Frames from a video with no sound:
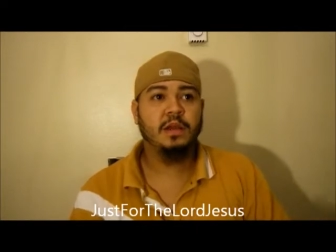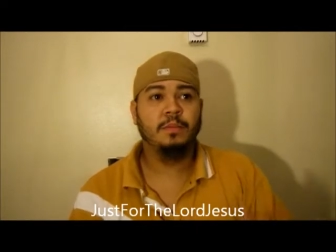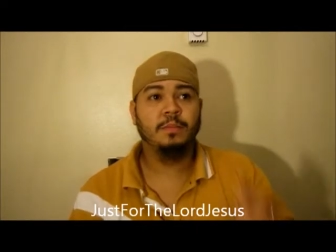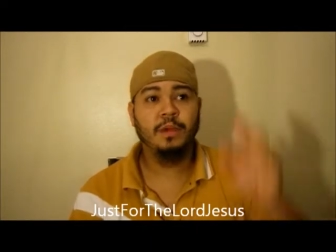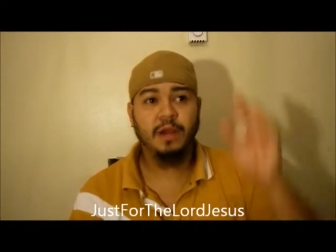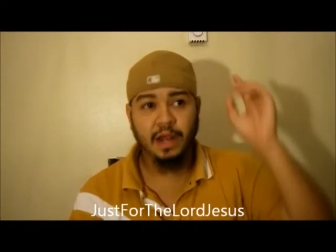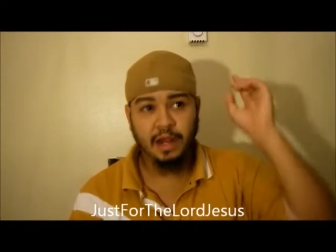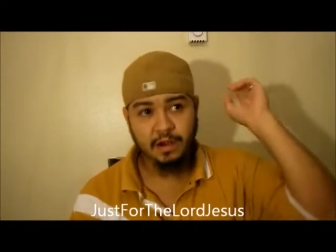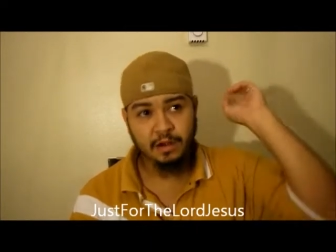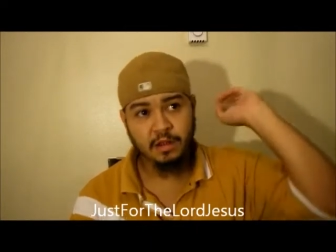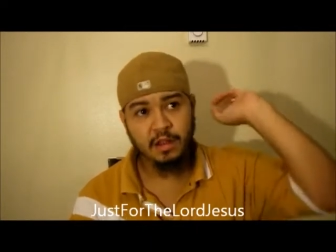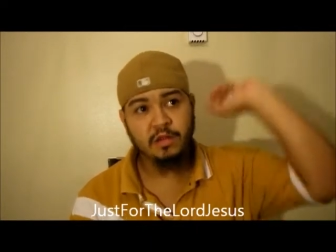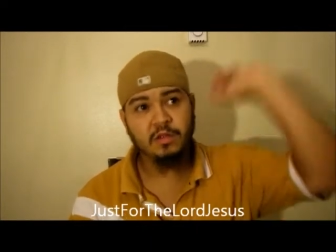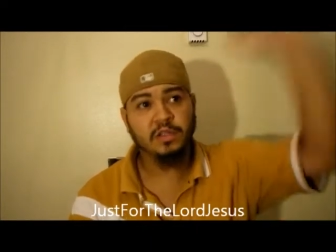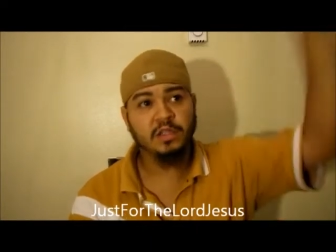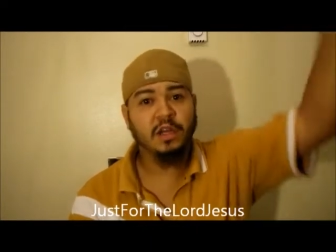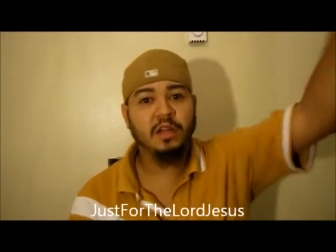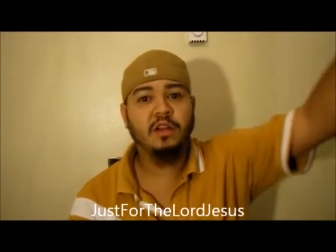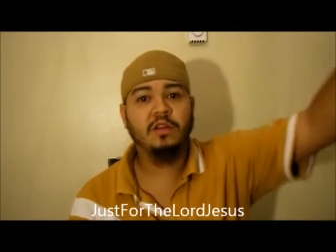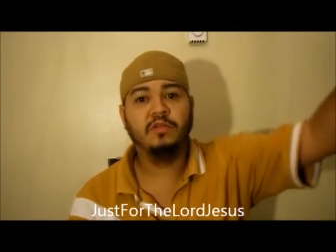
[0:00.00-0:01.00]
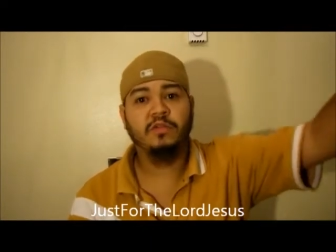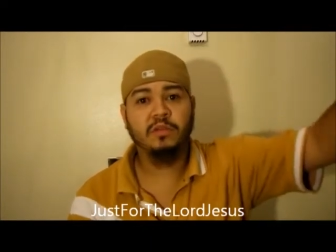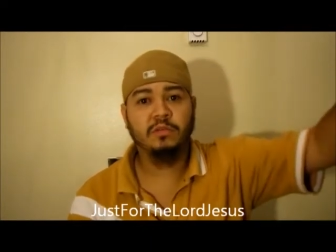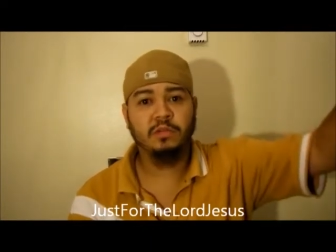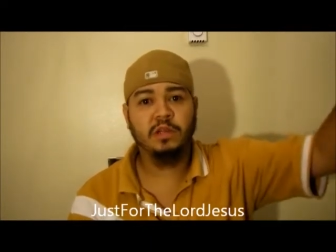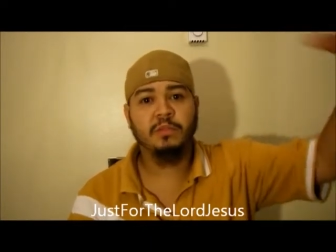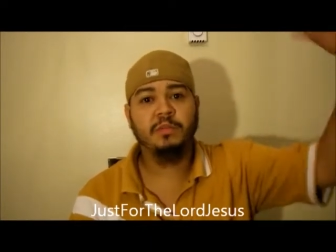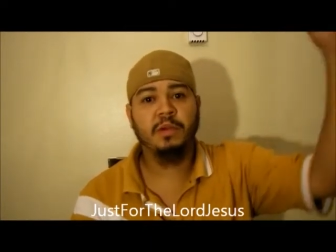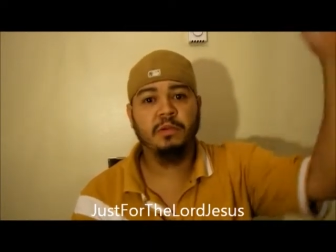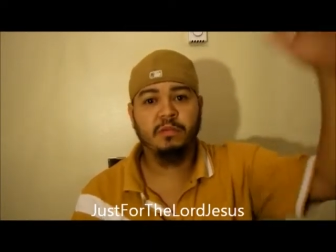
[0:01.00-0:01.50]
but I know there was other rooms
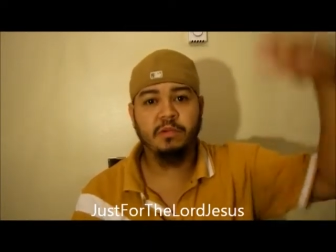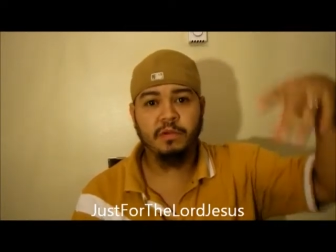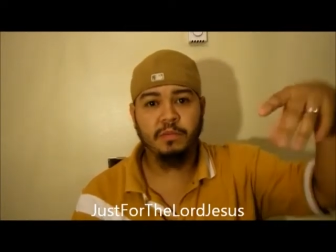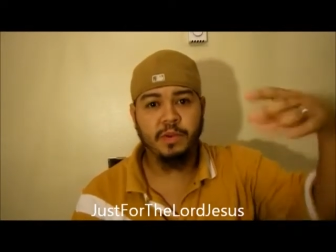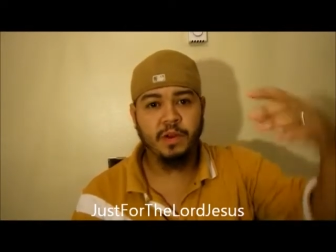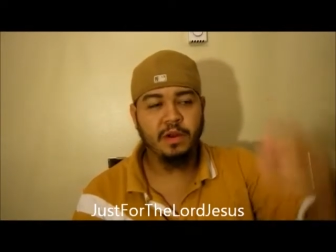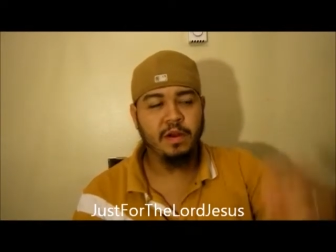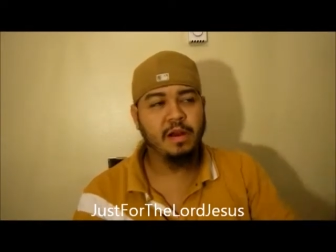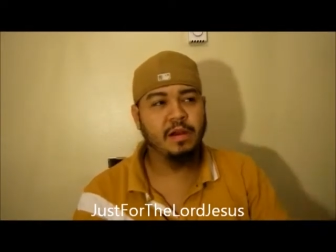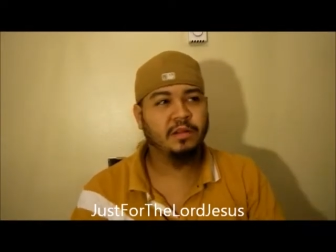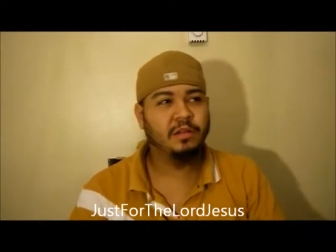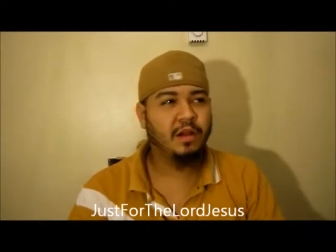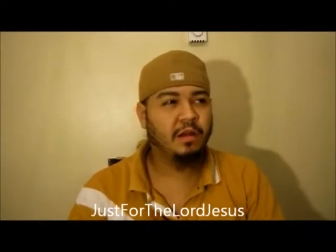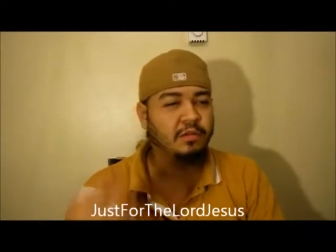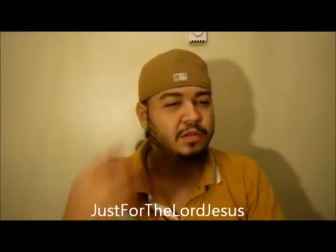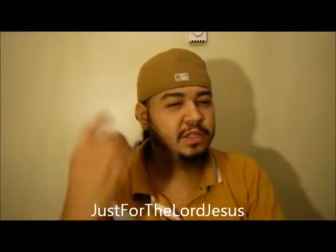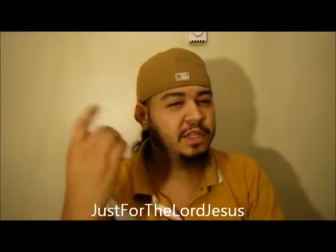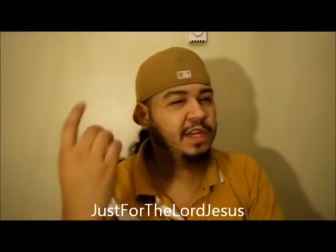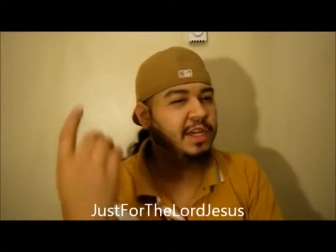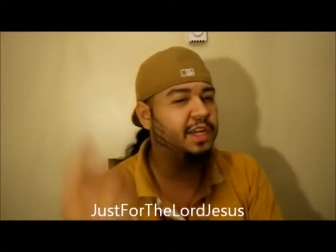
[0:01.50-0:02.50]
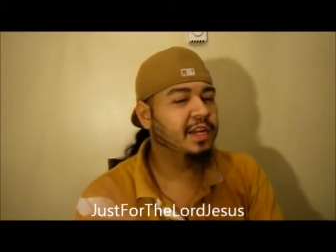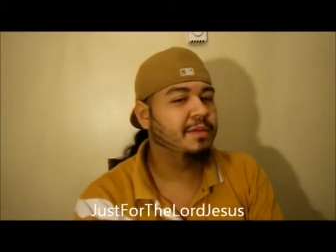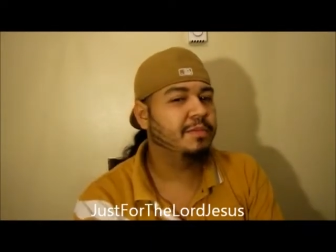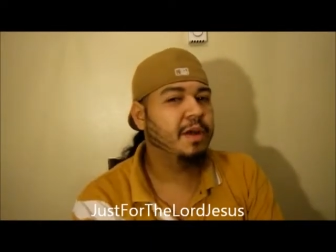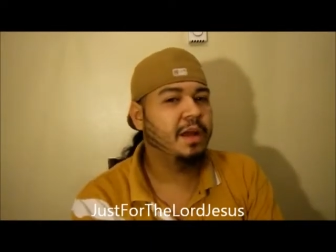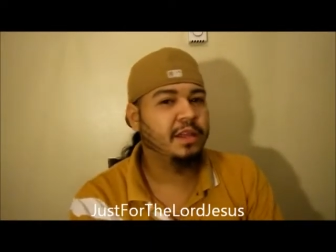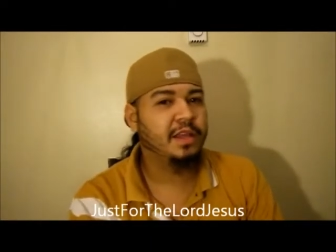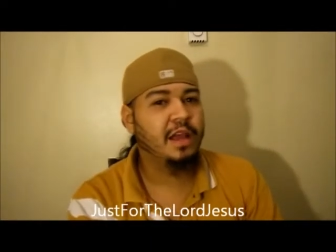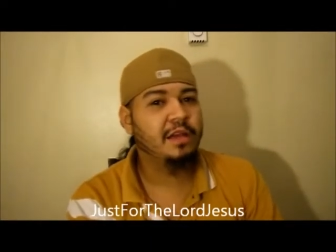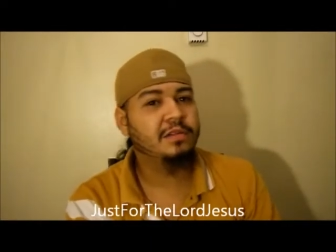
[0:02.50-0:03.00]
that people were appearing. So I was thinking
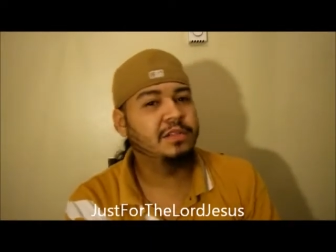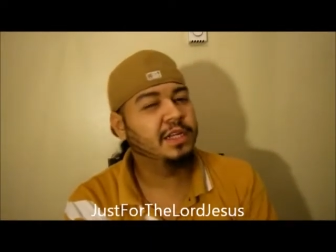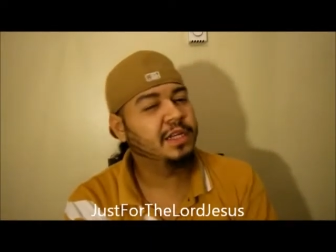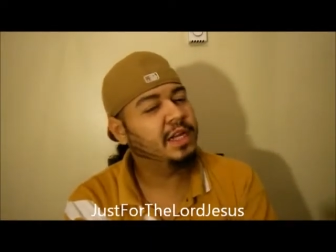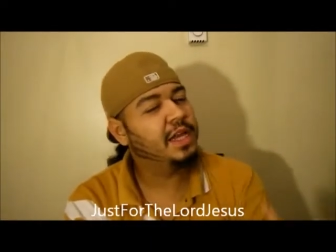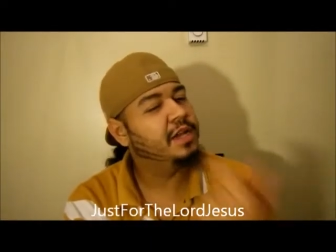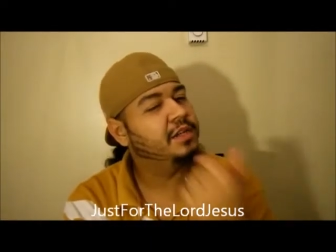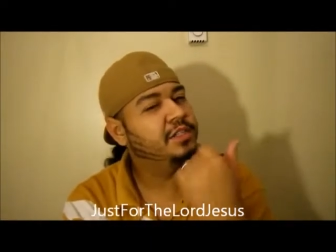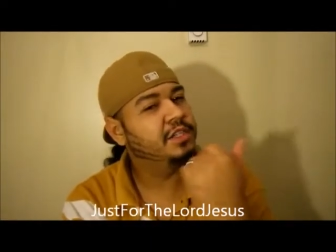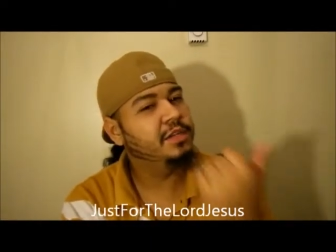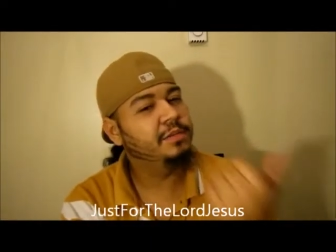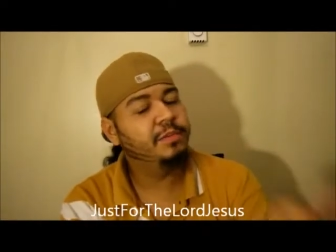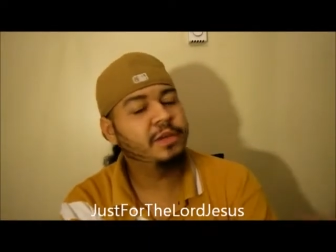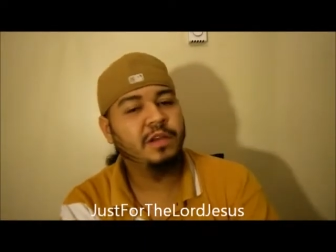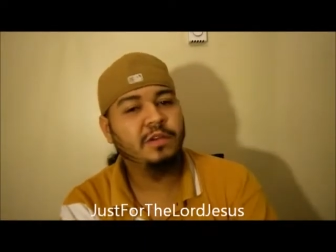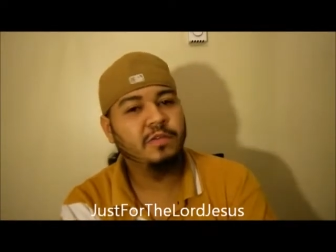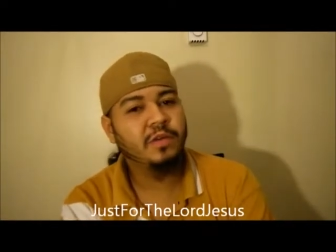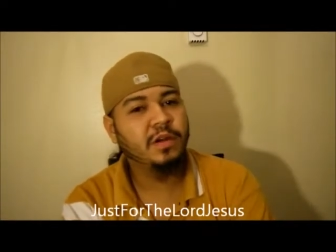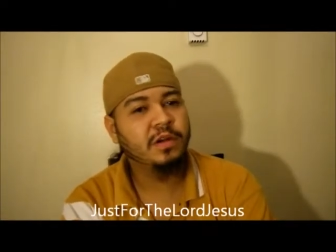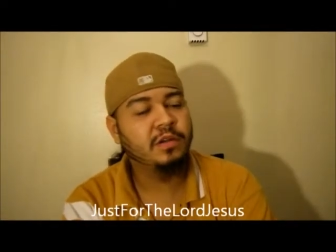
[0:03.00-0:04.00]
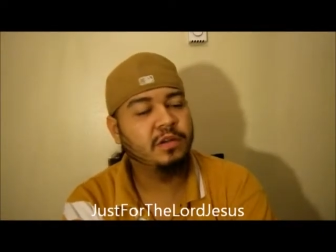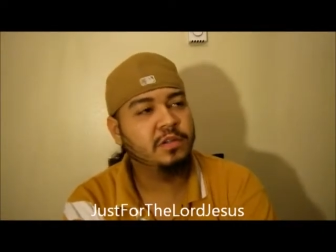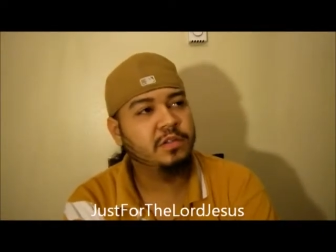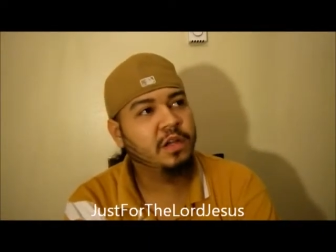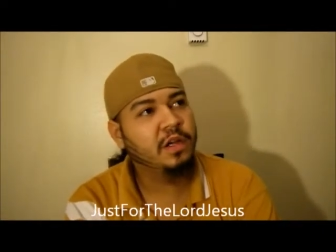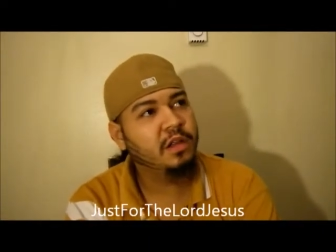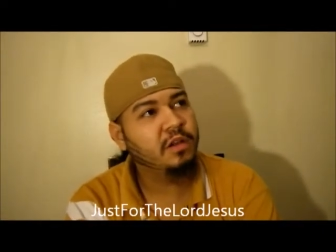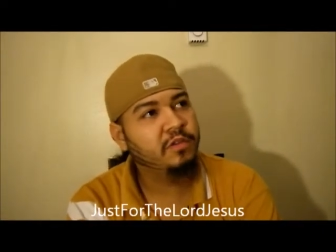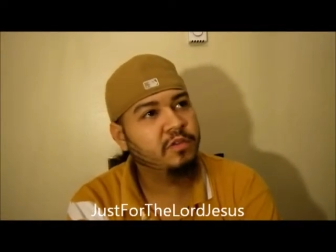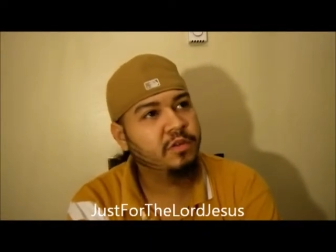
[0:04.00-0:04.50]
about that. I was like, can she be in one of those
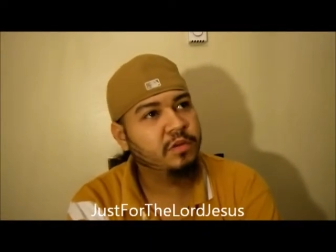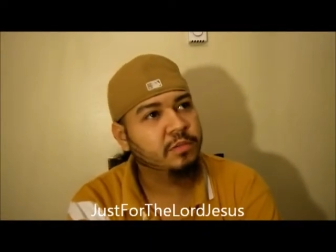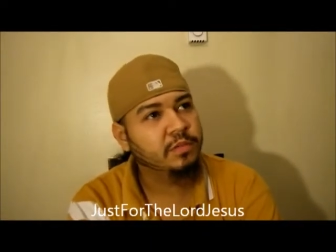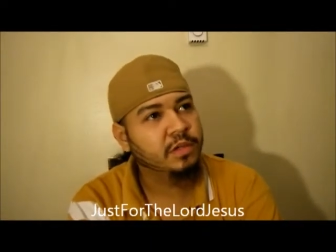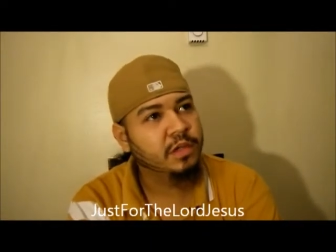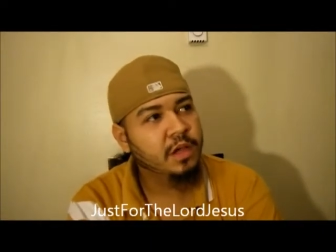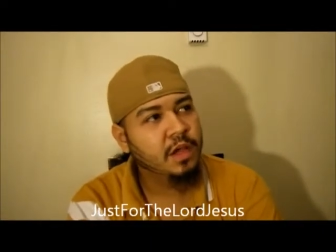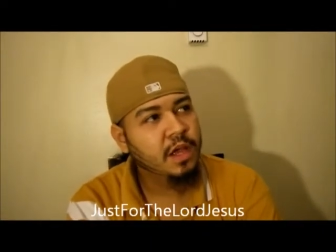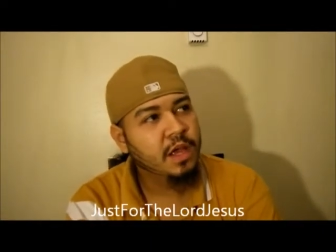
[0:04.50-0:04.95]
other rooms?